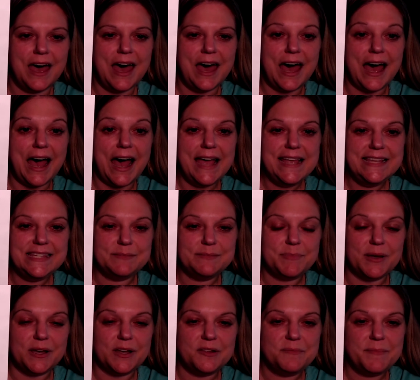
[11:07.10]
I
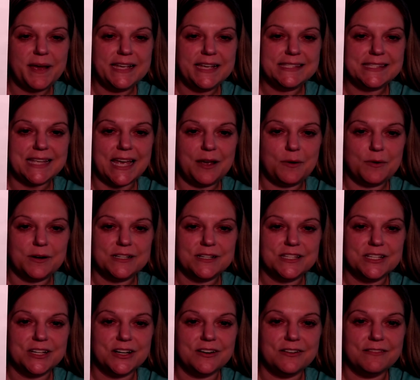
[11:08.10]
spell my sight words
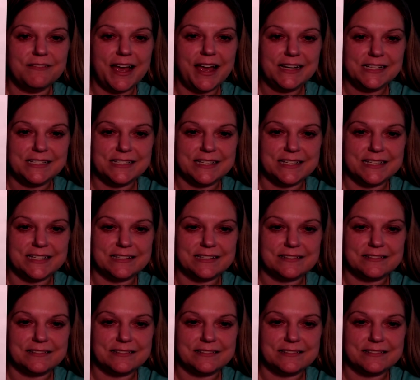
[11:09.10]
correctly.